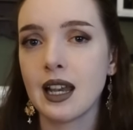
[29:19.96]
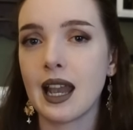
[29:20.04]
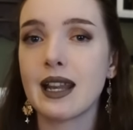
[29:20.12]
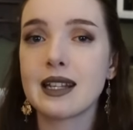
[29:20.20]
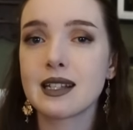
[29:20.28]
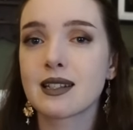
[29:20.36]

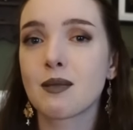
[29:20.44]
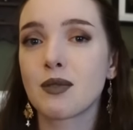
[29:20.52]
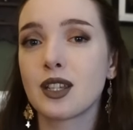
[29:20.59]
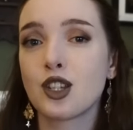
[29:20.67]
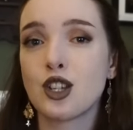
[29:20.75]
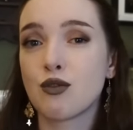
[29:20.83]
it isn't
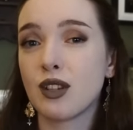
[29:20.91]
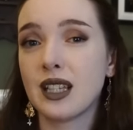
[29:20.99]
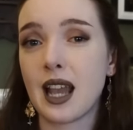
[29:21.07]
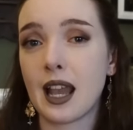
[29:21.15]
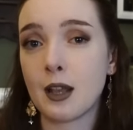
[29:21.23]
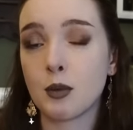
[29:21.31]
something she's
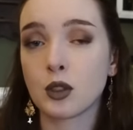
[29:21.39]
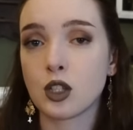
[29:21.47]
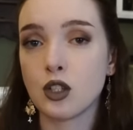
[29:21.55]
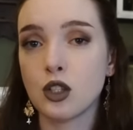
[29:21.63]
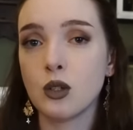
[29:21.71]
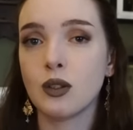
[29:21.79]
really able to
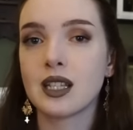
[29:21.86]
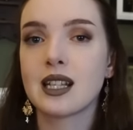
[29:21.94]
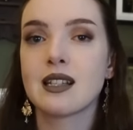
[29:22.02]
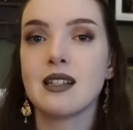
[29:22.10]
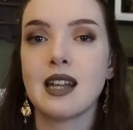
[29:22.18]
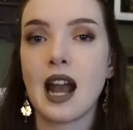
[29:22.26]
do. This
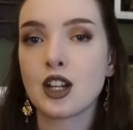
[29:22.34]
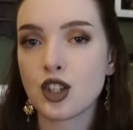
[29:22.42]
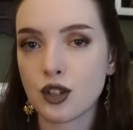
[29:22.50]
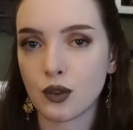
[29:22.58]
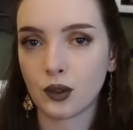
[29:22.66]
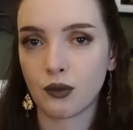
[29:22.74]
is
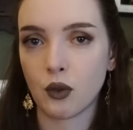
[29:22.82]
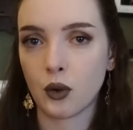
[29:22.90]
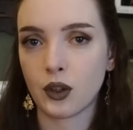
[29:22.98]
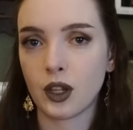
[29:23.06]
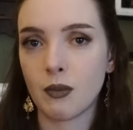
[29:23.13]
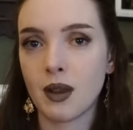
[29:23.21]
natural for
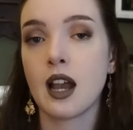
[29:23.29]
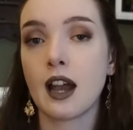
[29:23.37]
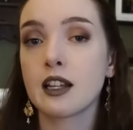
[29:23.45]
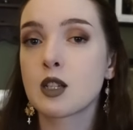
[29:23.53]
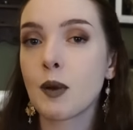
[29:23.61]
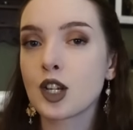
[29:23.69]
them.
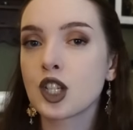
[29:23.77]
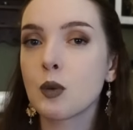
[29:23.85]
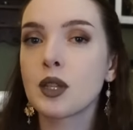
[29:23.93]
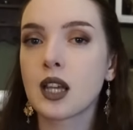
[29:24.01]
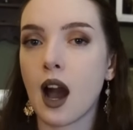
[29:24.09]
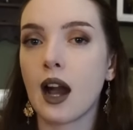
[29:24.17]
And especially
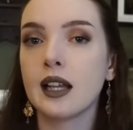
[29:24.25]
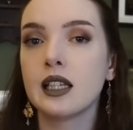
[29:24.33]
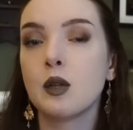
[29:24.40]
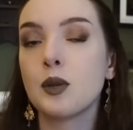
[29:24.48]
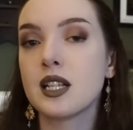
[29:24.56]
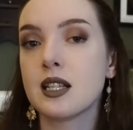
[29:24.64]
with
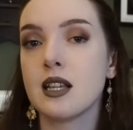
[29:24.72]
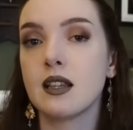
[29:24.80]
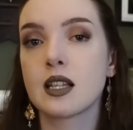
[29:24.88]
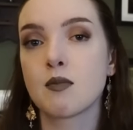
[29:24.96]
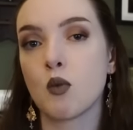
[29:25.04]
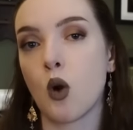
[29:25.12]
Kylie, we see
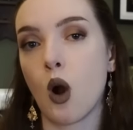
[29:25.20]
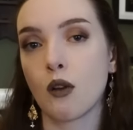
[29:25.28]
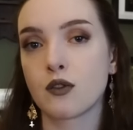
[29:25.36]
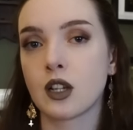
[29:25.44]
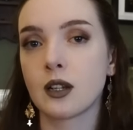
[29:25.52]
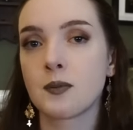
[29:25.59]
this more
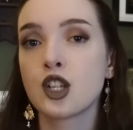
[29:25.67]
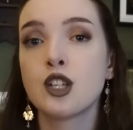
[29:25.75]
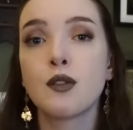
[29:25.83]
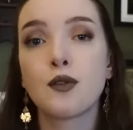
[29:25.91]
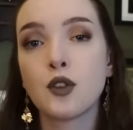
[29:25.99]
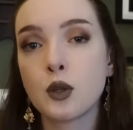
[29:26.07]
often. She
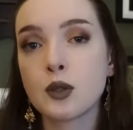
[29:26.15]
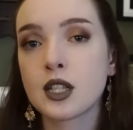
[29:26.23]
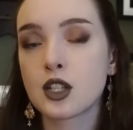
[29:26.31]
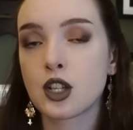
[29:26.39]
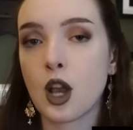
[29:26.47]
refuses to